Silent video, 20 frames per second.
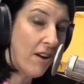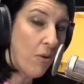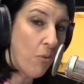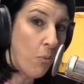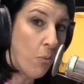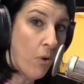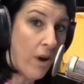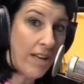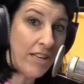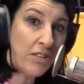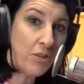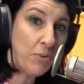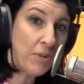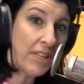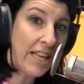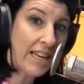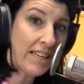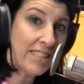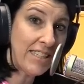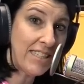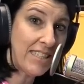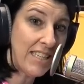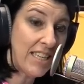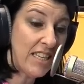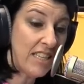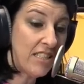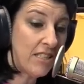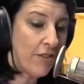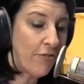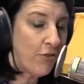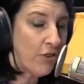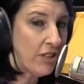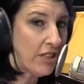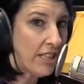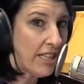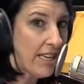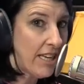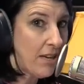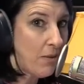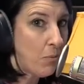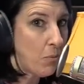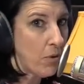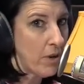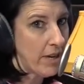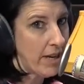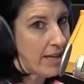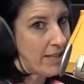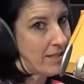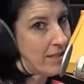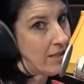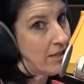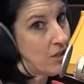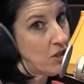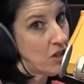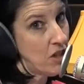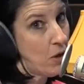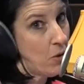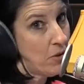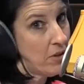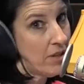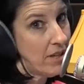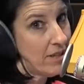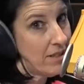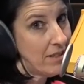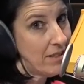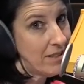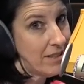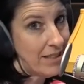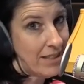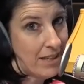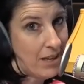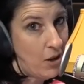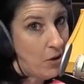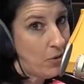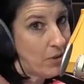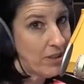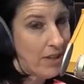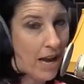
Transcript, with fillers: what you would like to see differently, what I didn't show that, you know,